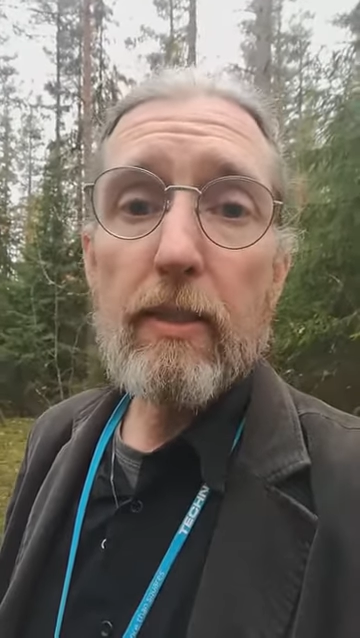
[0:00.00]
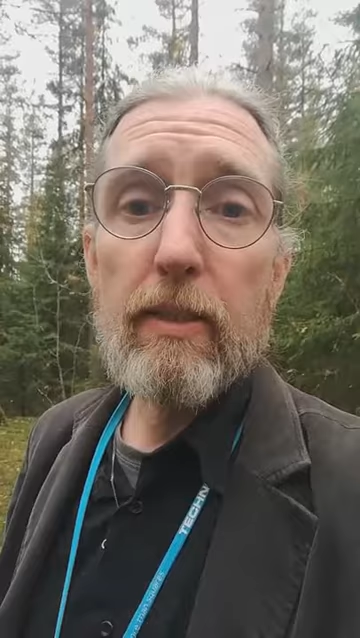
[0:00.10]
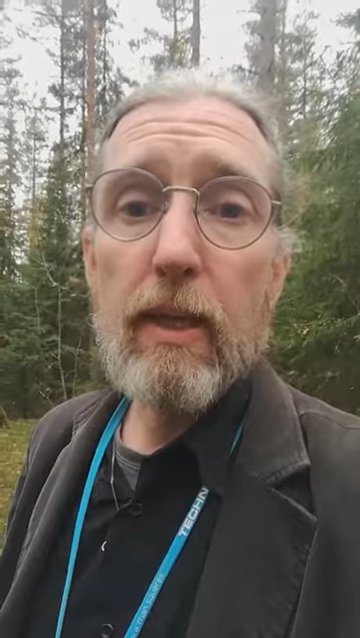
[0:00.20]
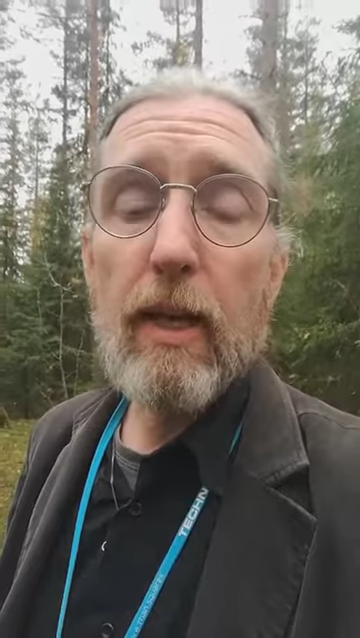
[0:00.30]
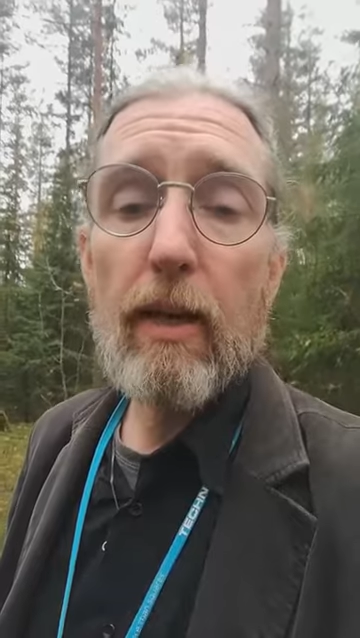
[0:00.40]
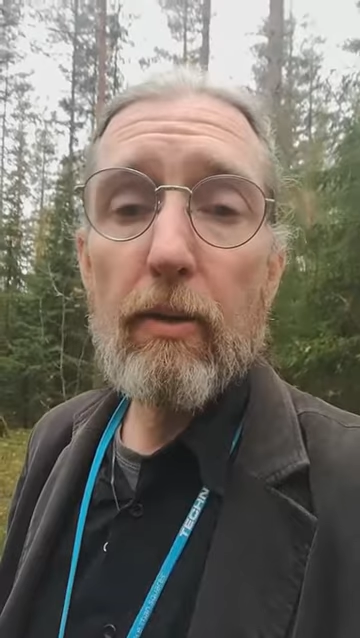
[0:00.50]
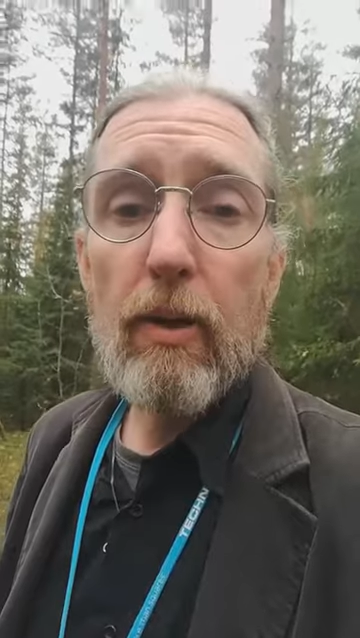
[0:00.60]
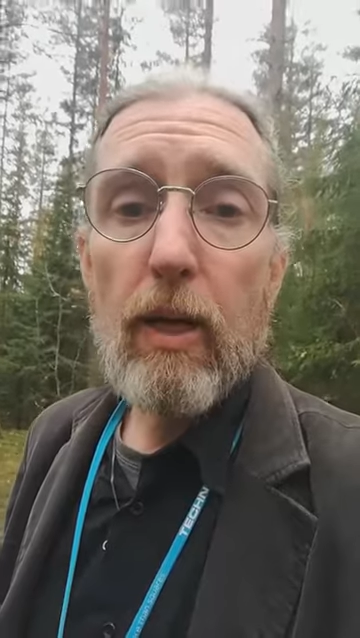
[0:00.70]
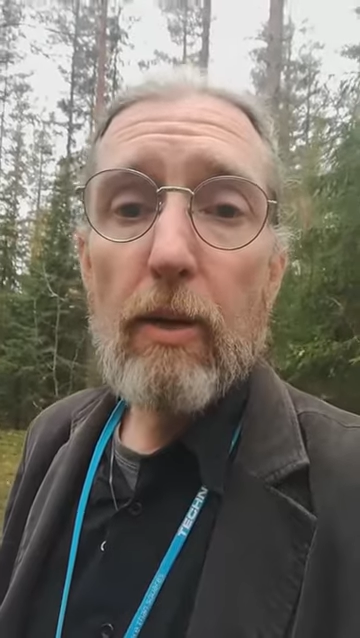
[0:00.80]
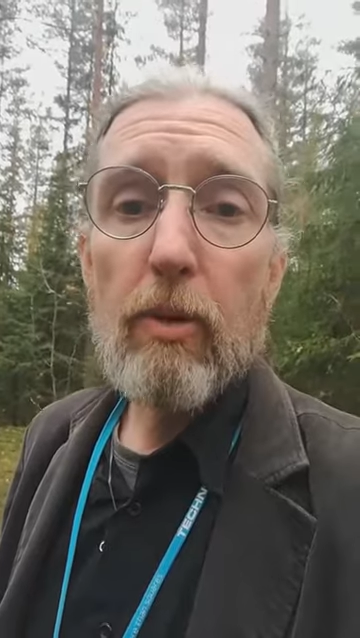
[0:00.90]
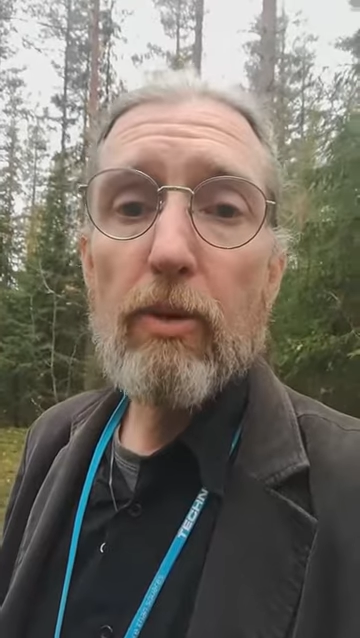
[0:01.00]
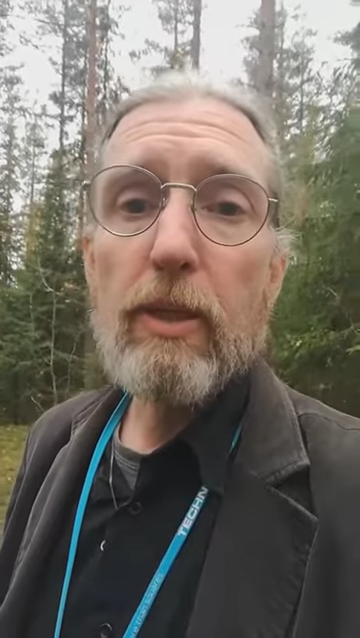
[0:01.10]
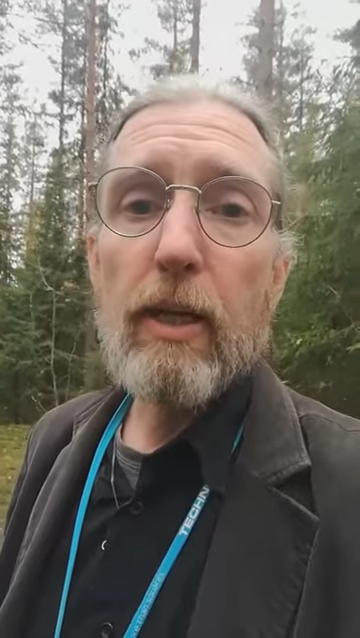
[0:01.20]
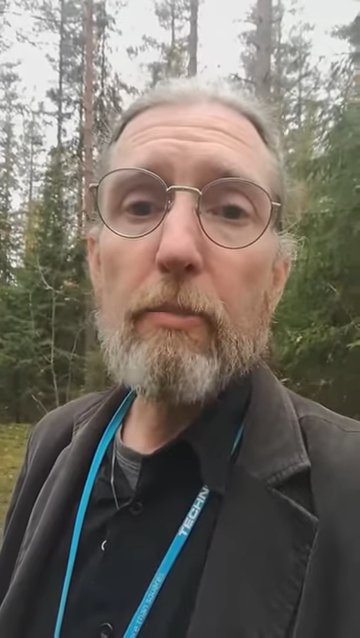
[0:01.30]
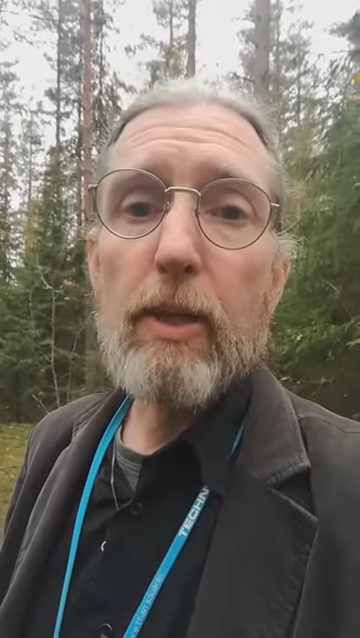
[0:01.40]
into how
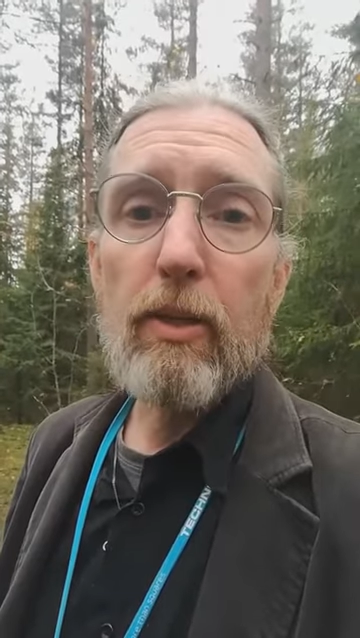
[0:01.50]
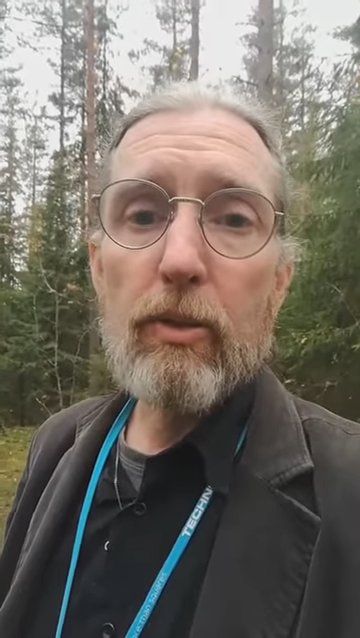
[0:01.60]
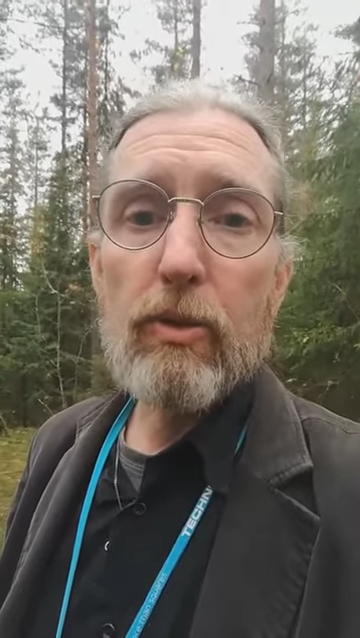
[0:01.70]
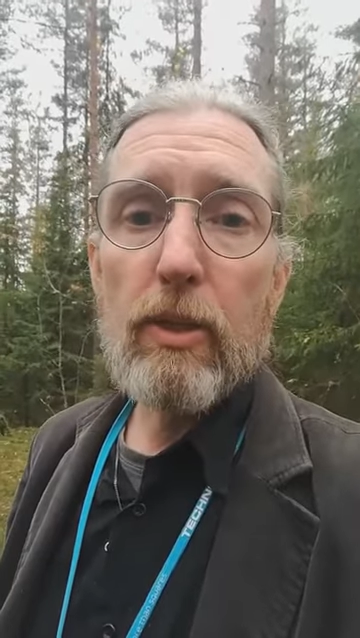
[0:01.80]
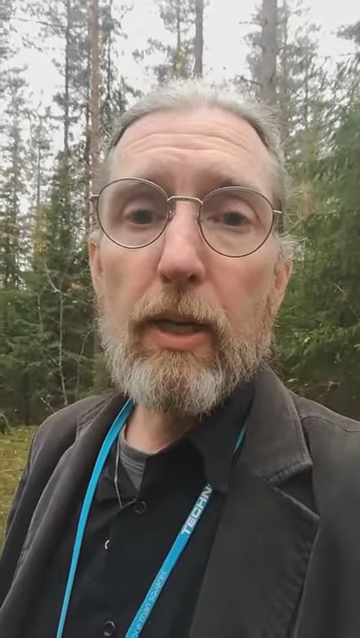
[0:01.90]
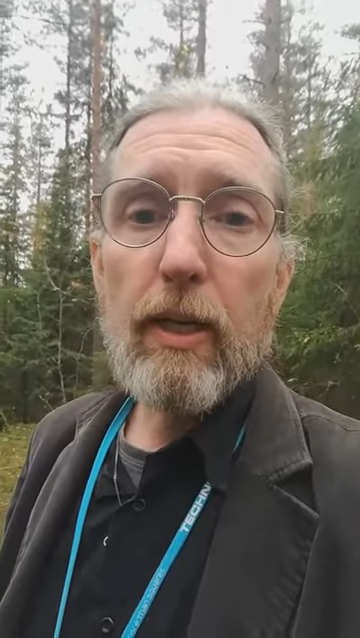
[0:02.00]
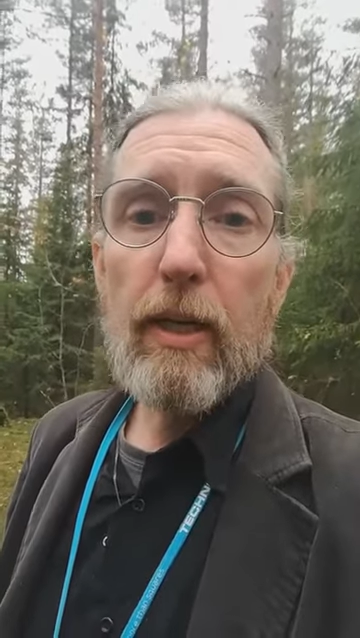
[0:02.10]
blockchain can be used